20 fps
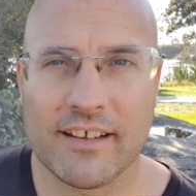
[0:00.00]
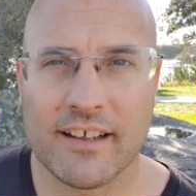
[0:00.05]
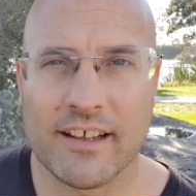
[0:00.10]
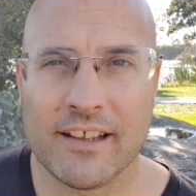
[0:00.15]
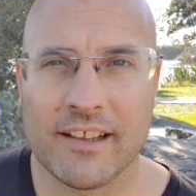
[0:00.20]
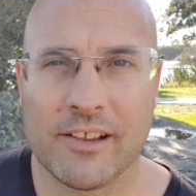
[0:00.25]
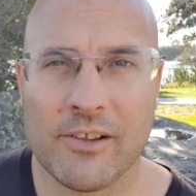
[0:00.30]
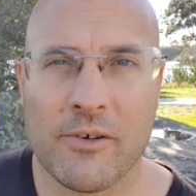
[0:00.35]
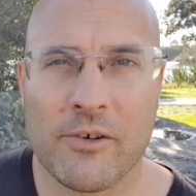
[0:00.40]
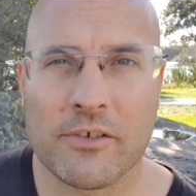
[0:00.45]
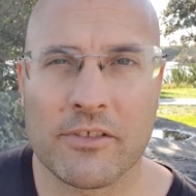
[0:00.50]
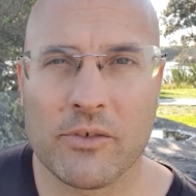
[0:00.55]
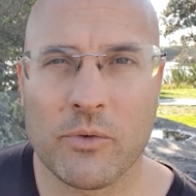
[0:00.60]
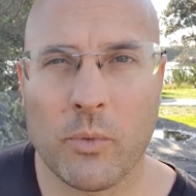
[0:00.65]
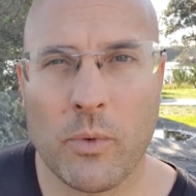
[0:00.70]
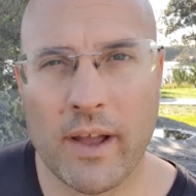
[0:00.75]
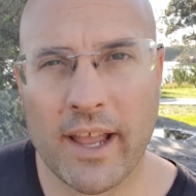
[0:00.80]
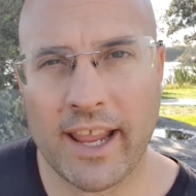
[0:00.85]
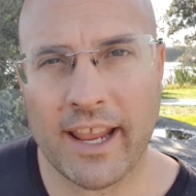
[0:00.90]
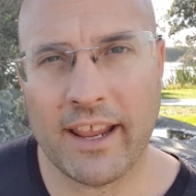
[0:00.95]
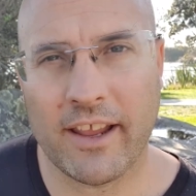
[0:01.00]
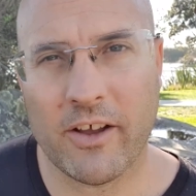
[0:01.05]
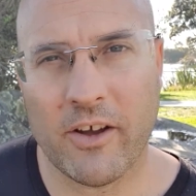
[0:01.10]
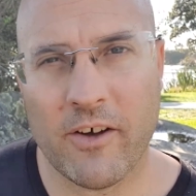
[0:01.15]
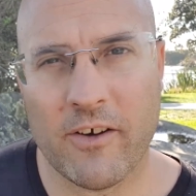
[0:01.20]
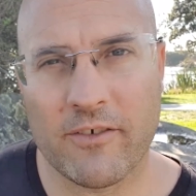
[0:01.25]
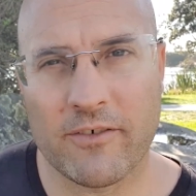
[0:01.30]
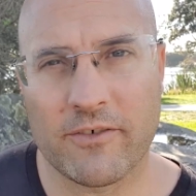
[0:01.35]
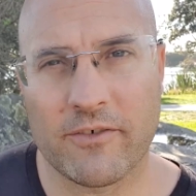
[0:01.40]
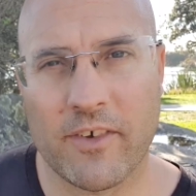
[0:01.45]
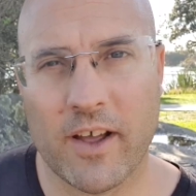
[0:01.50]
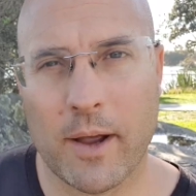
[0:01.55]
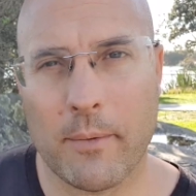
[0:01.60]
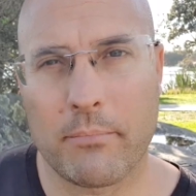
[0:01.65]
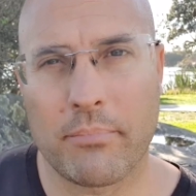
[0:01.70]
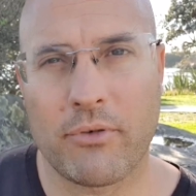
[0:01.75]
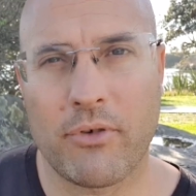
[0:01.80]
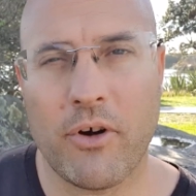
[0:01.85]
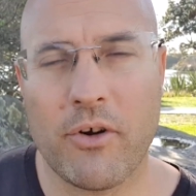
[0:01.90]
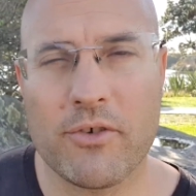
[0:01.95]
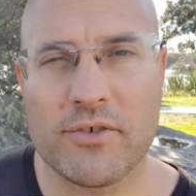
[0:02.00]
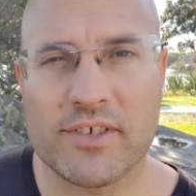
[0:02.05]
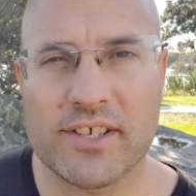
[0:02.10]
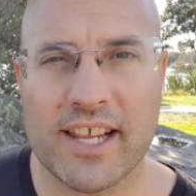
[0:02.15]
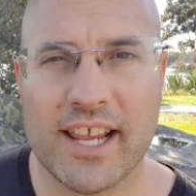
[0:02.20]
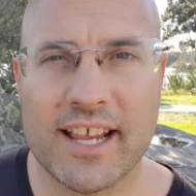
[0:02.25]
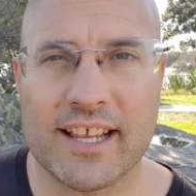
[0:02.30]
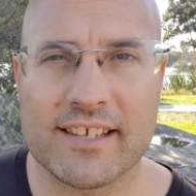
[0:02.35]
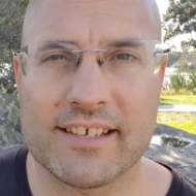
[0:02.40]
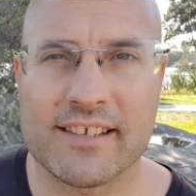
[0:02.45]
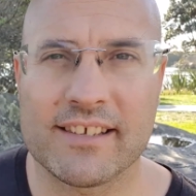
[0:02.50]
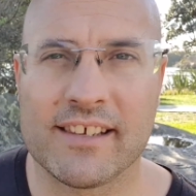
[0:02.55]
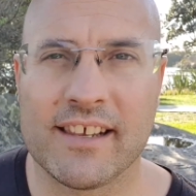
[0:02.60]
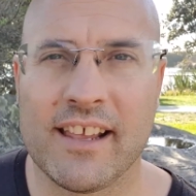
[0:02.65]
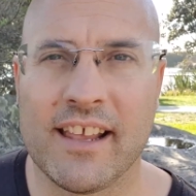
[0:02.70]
along the way of a process